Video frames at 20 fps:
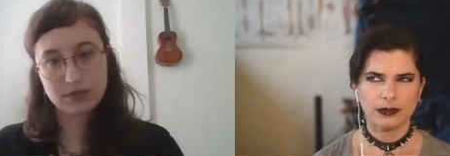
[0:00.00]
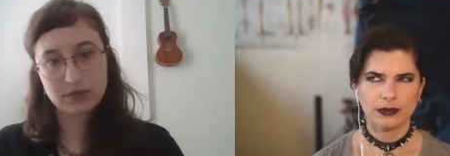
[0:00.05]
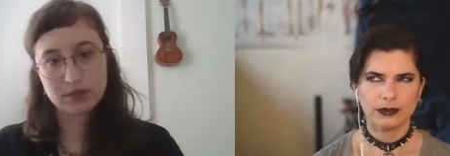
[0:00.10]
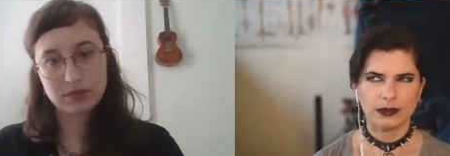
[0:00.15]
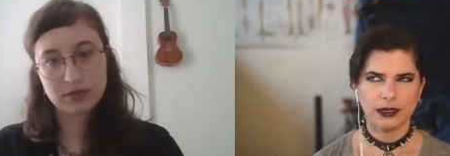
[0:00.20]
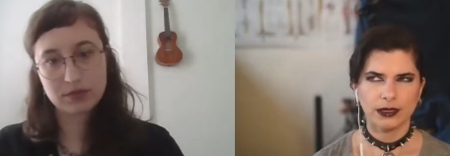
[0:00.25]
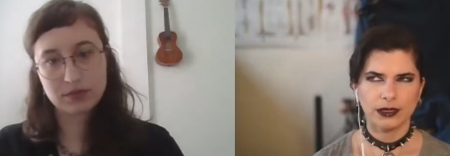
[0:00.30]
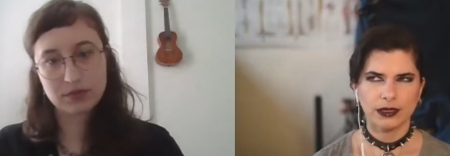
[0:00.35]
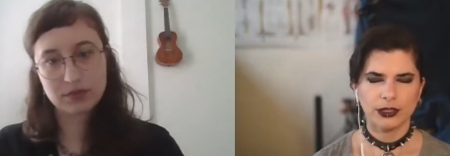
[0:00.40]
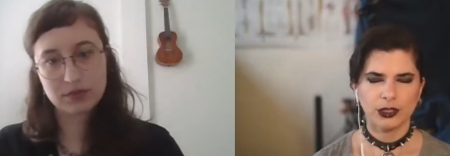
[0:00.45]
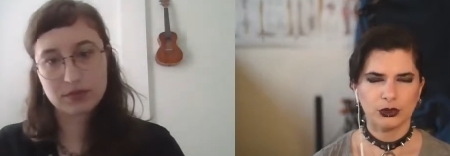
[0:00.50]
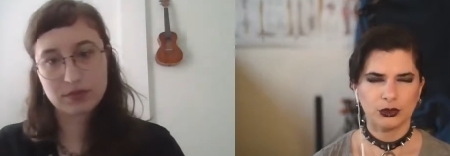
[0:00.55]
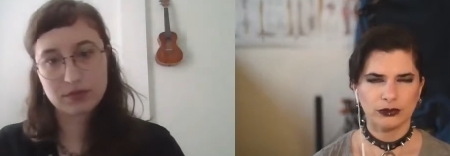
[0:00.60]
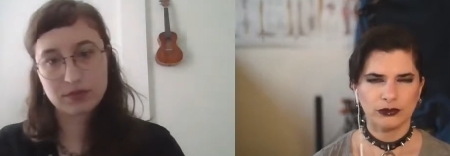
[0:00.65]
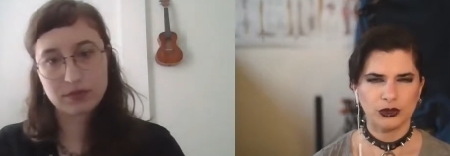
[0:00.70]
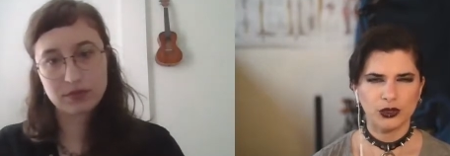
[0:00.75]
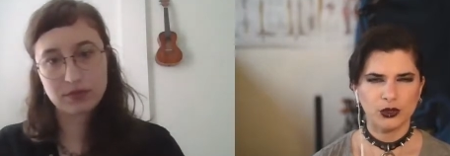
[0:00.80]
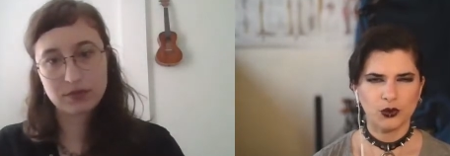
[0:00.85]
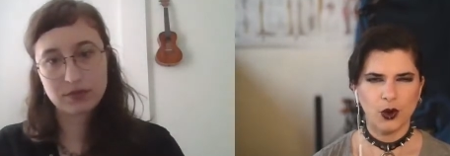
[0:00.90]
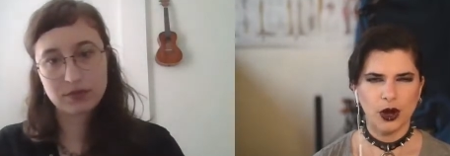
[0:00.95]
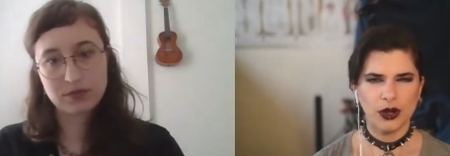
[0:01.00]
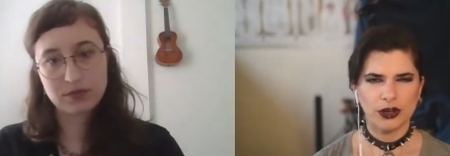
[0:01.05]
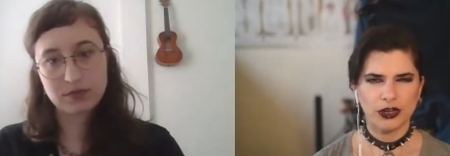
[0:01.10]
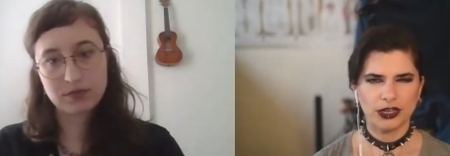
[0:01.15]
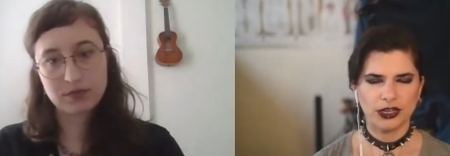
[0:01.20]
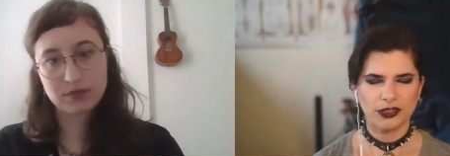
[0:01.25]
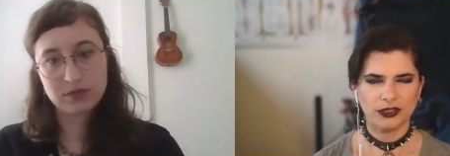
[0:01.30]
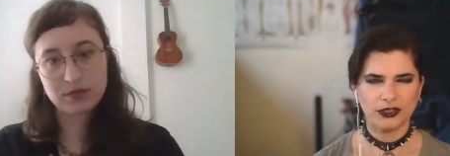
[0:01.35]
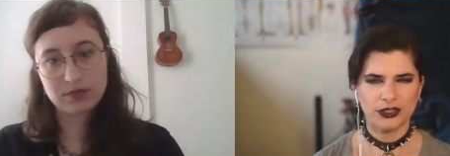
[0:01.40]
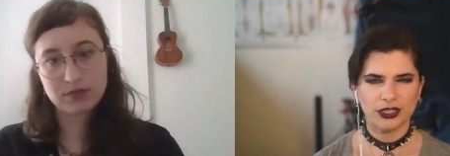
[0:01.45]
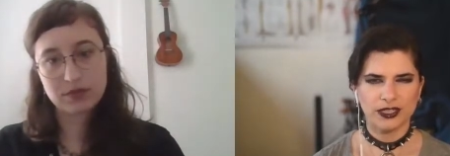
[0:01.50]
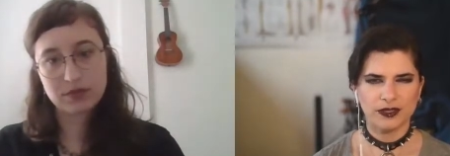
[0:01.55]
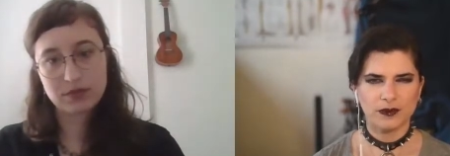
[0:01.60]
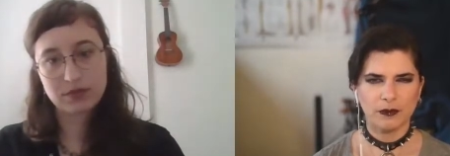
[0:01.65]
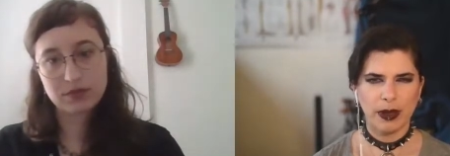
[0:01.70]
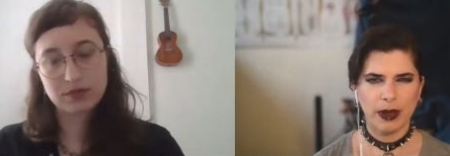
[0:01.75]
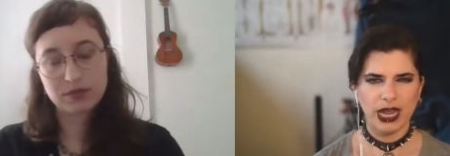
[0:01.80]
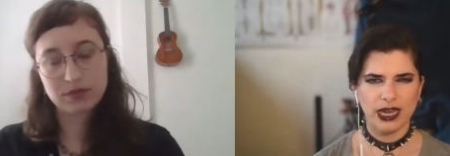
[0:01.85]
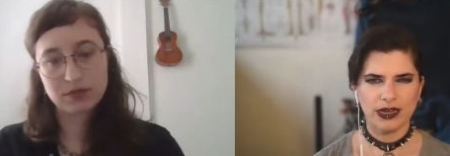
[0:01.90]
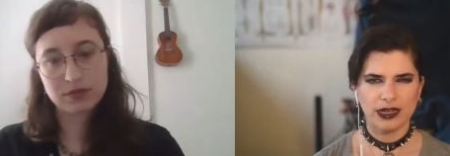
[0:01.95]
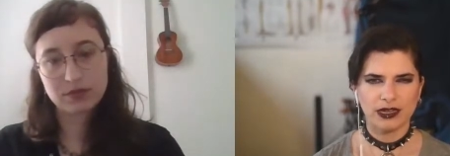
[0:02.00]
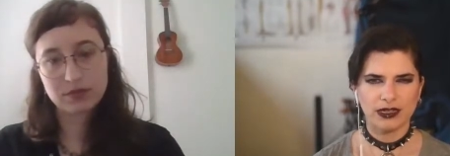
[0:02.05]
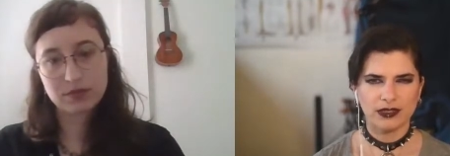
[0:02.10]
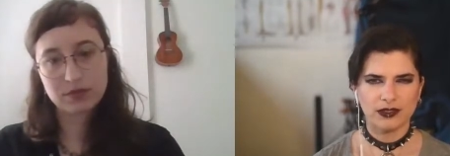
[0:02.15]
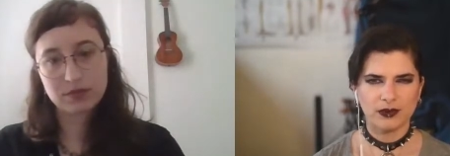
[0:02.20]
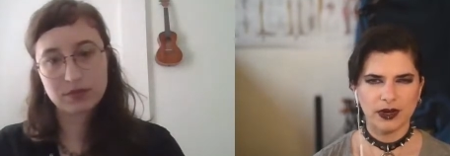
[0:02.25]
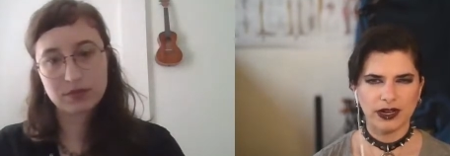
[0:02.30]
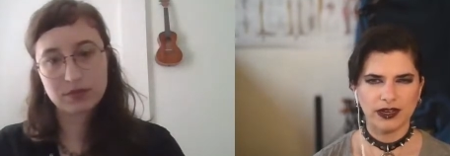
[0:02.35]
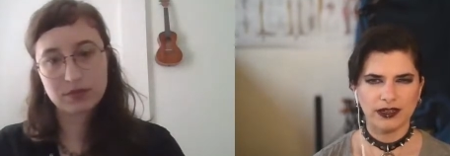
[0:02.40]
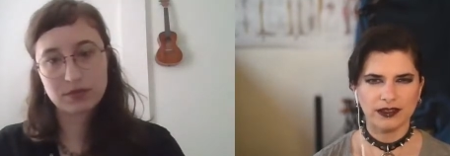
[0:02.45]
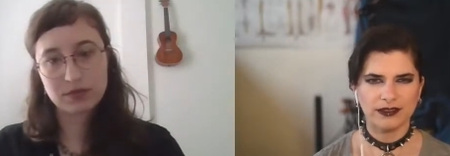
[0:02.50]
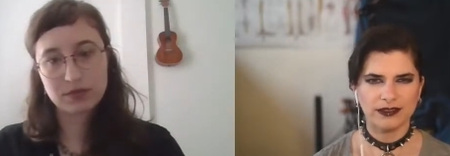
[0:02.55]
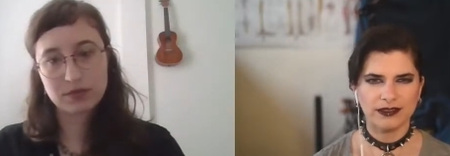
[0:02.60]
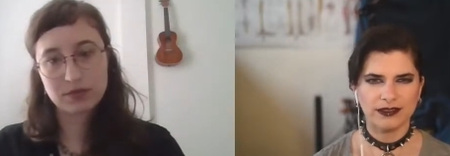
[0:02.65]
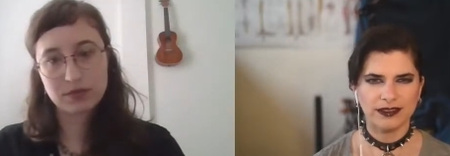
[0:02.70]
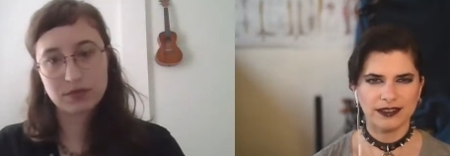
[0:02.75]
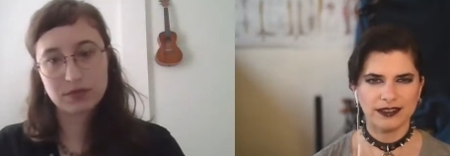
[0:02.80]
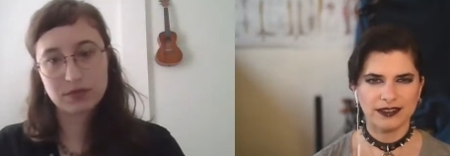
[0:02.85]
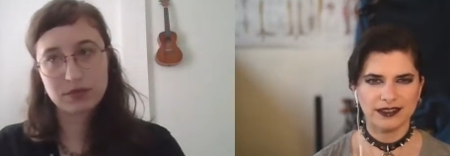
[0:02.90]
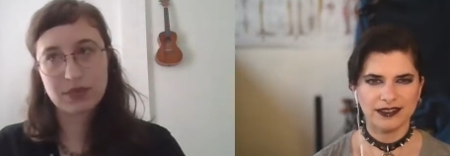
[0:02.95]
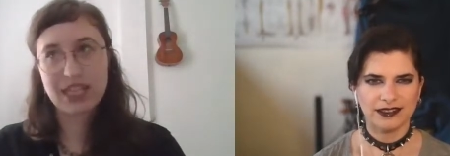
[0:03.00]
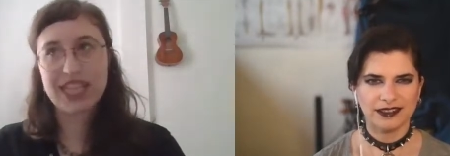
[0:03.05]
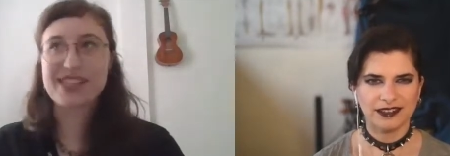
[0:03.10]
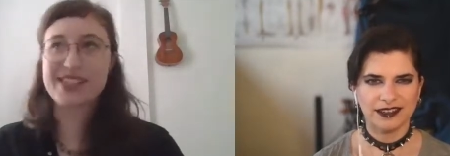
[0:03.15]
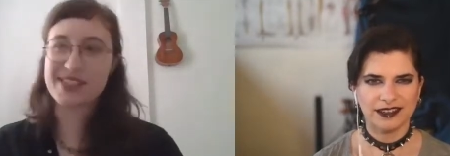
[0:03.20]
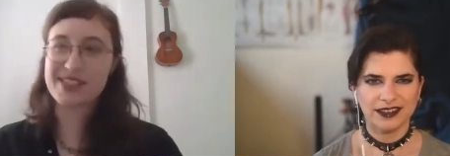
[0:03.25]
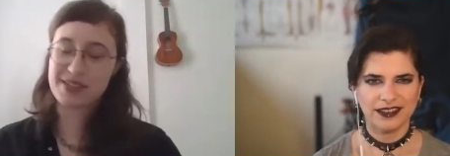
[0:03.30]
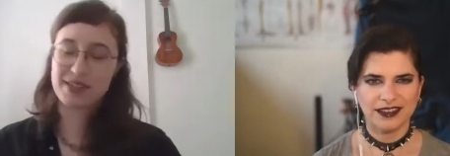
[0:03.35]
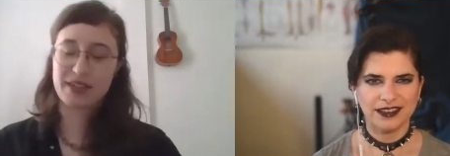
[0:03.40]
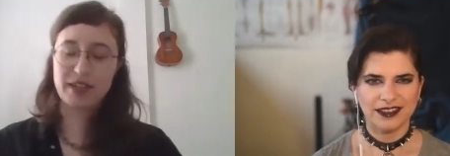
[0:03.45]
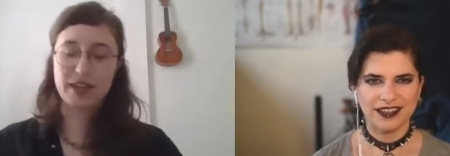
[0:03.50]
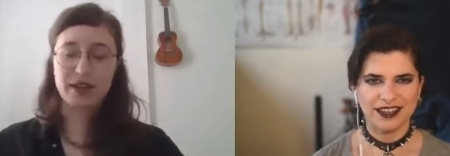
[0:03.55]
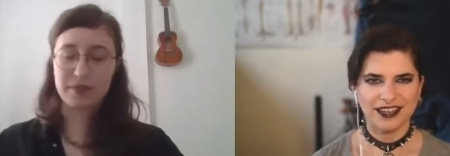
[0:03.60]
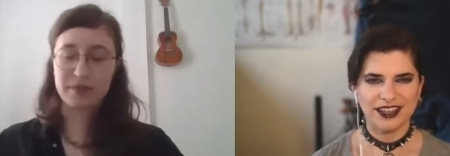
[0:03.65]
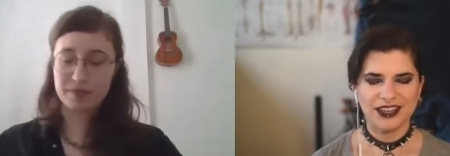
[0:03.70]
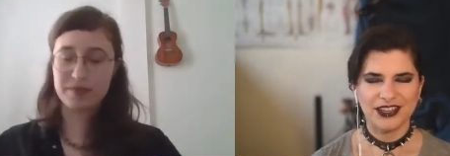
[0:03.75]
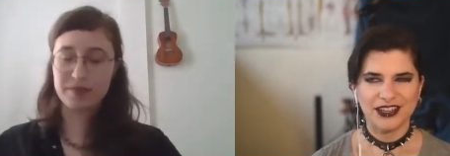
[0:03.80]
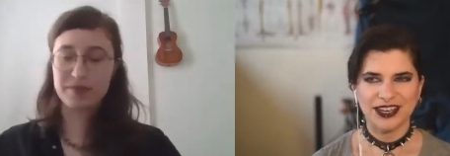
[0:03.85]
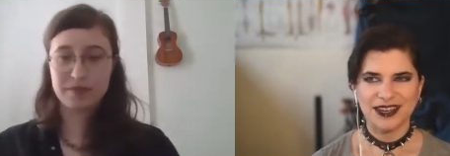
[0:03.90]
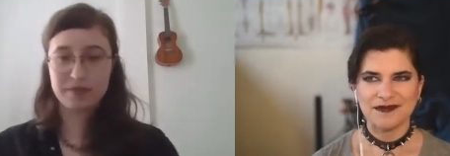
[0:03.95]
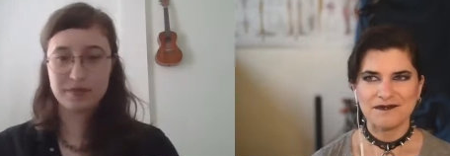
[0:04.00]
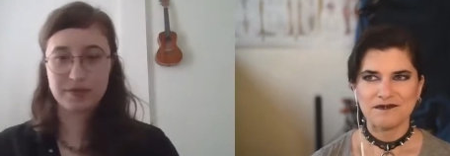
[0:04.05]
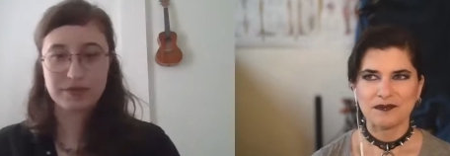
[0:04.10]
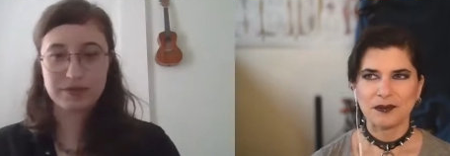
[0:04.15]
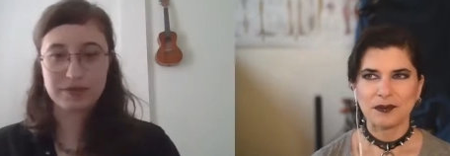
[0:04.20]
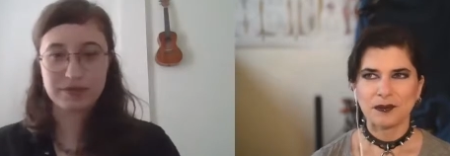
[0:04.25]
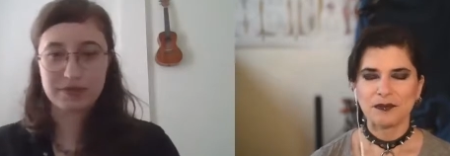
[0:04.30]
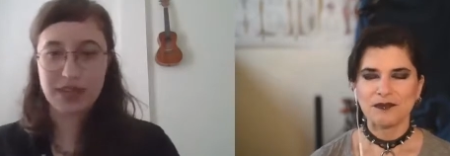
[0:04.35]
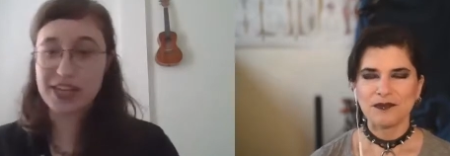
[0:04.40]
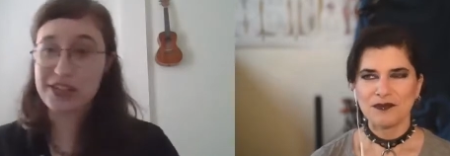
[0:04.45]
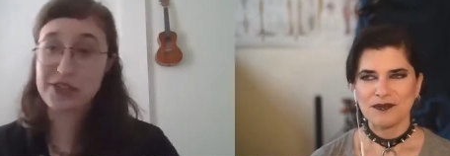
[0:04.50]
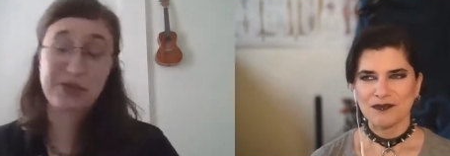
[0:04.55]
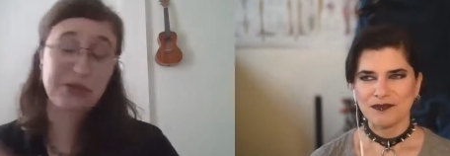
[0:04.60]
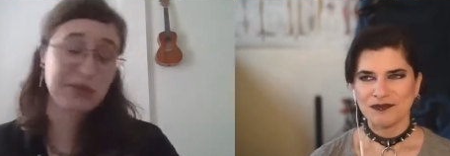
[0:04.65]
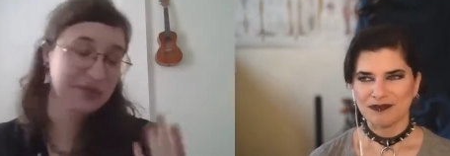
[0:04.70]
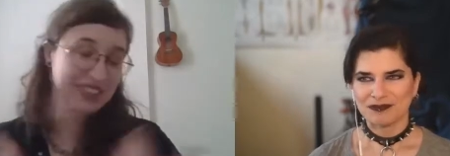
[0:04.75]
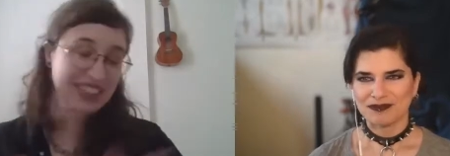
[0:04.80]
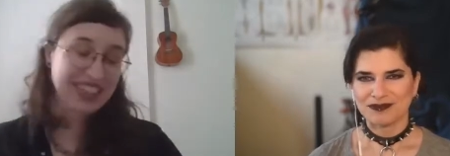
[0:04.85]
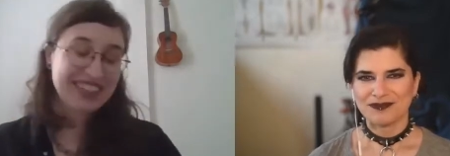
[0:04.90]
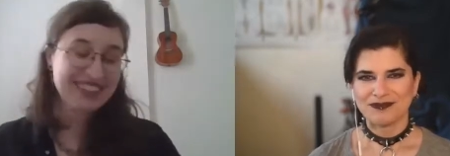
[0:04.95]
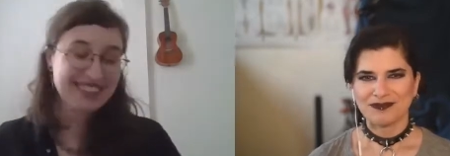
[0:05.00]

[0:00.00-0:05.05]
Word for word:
Speaker 1: uh, you refer to watercolors as paintings, right? Yes. Yeah. Okay.
Speaker 2: I do. Yeah.